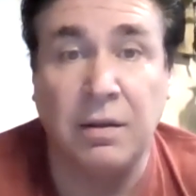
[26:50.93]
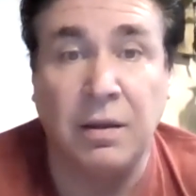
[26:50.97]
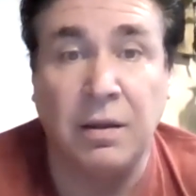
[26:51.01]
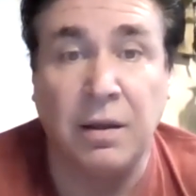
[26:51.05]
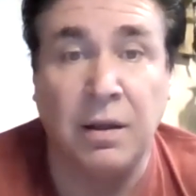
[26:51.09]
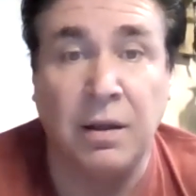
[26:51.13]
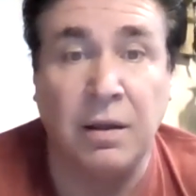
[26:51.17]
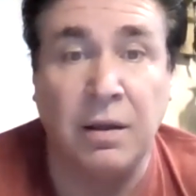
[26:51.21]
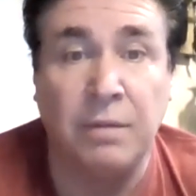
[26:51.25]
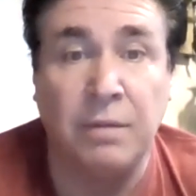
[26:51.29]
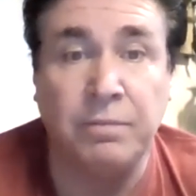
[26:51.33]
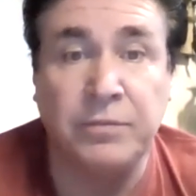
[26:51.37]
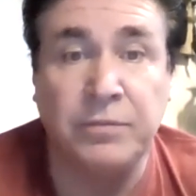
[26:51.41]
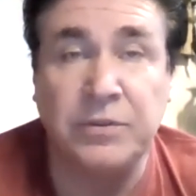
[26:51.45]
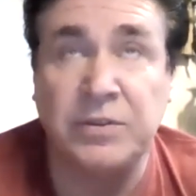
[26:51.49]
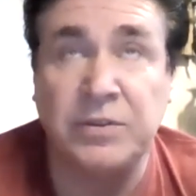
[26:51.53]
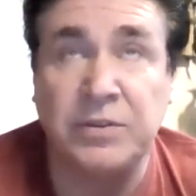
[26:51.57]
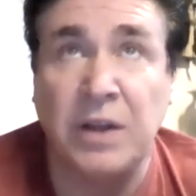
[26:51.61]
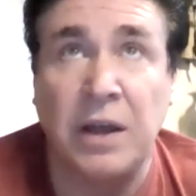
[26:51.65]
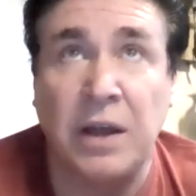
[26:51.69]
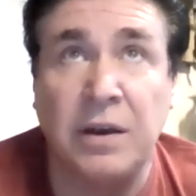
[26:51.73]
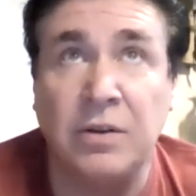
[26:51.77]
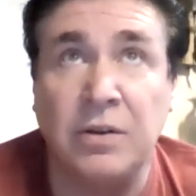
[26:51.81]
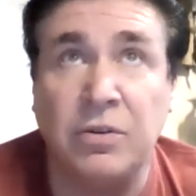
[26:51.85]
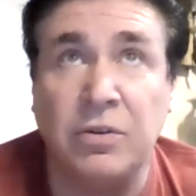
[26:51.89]
It's
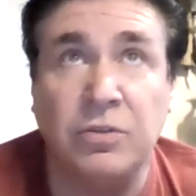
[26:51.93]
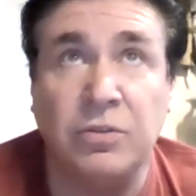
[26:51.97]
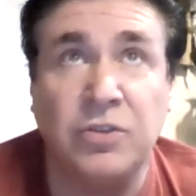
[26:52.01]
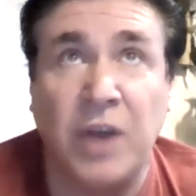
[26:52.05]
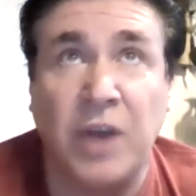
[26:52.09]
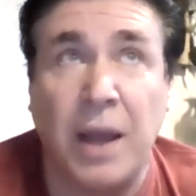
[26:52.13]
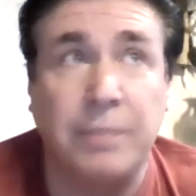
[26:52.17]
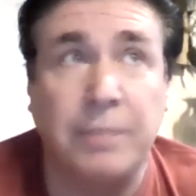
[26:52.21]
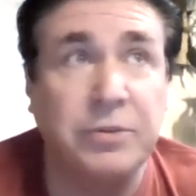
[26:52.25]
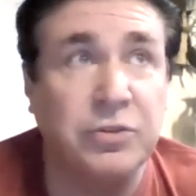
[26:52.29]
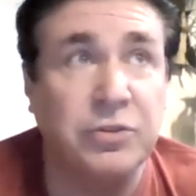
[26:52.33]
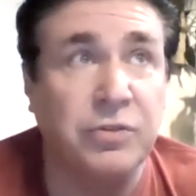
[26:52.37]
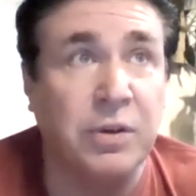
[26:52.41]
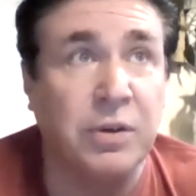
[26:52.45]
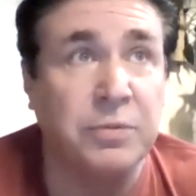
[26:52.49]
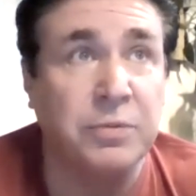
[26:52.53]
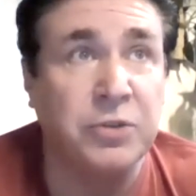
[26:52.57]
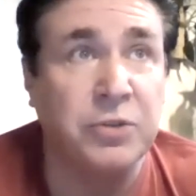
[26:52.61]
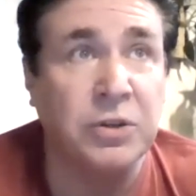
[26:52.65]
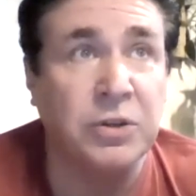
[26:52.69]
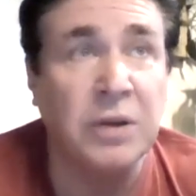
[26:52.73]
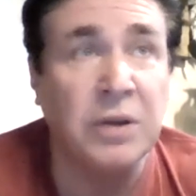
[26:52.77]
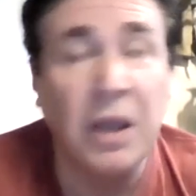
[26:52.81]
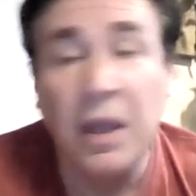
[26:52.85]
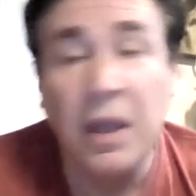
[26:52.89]
not in your job
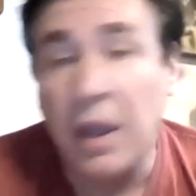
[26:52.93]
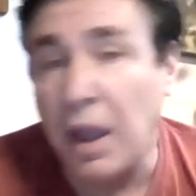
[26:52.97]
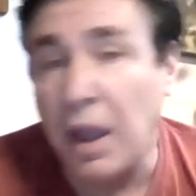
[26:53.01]
description.